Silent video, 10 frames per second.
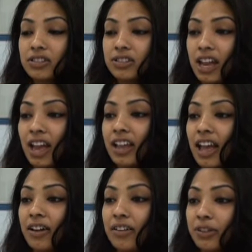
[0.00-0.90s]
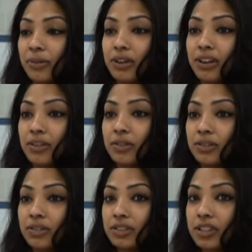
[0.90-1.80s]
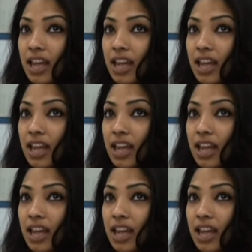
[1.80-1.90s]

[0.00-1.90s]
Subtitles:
check out the real